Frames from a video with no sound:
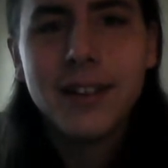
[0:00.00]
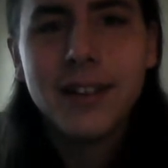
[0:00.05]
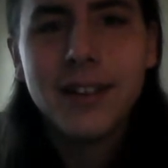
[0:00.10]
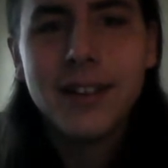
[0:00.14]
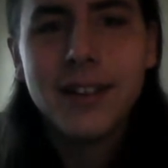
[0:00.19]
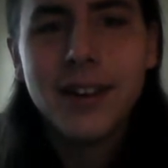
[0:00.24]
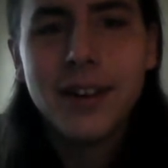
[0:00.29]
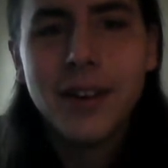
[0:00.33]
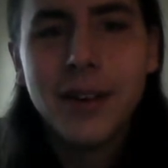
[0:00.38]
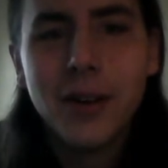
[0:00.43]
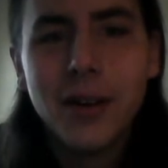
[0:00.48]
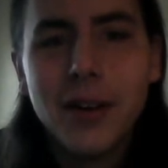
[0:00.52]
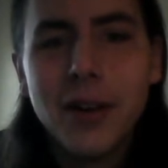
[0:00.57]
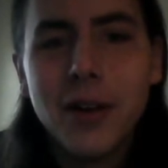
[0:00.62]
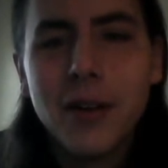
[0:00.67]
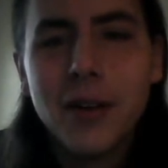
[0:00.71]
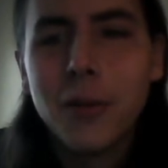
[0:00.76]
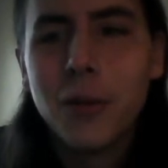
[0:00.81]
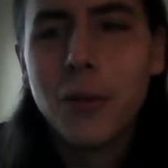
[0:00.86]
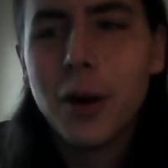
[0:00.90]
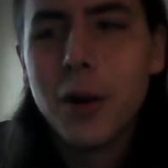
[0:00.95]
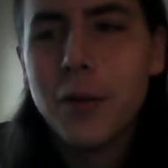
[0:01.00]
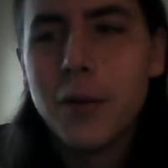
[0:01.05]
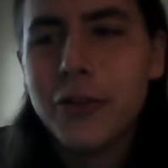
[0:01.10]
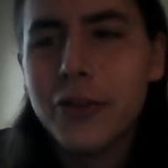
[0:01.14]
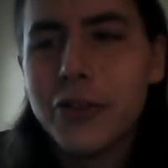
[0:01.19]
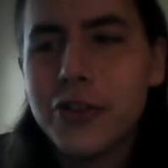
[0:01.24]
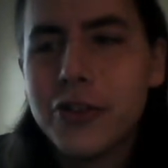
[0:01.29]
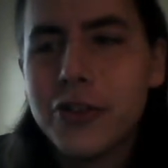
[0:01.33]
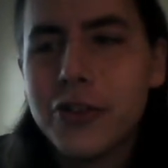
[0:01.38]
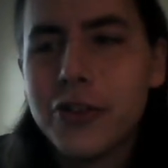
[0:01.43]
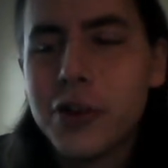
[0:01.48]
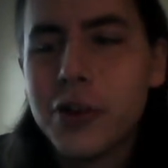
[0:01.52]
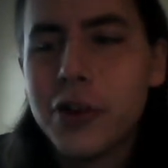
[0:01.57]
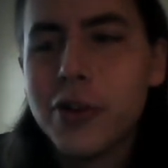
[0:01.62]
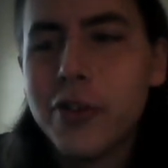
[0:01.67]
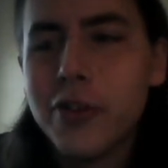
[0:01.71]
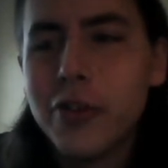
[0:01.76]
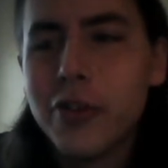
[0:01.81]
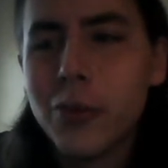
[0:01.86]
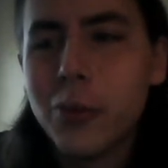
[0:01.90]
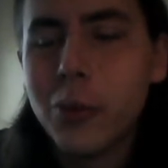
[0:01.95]
You know, another one of his
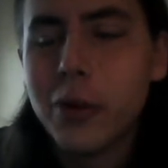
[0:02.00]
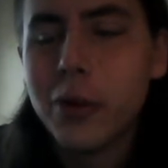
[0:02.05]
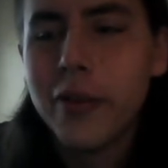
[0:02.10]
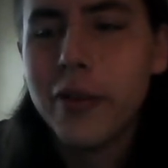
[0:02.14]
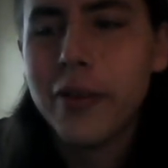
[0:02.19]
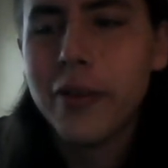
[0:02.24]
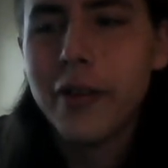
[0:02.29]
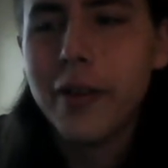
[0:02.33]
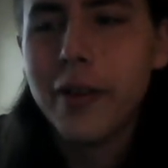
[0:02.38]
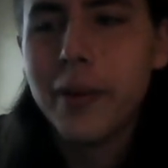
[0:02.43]
charges was